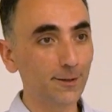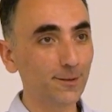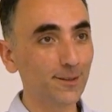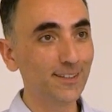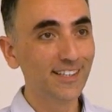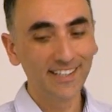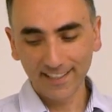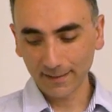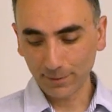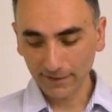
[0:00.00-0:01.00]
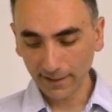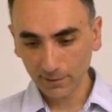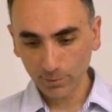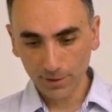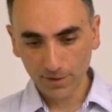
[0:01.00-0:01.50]
So please
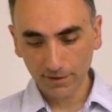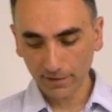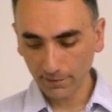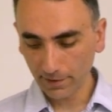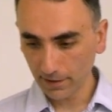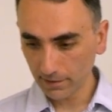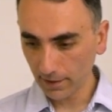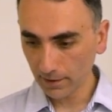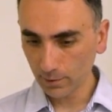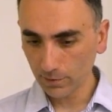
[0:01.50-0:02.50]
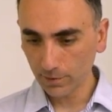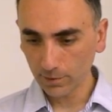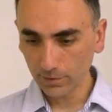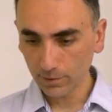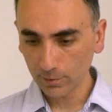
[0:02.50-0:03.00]
ask question if something is like
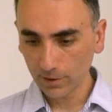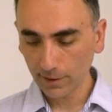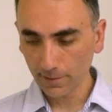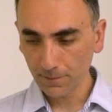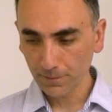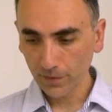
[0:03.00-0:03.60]
not clear.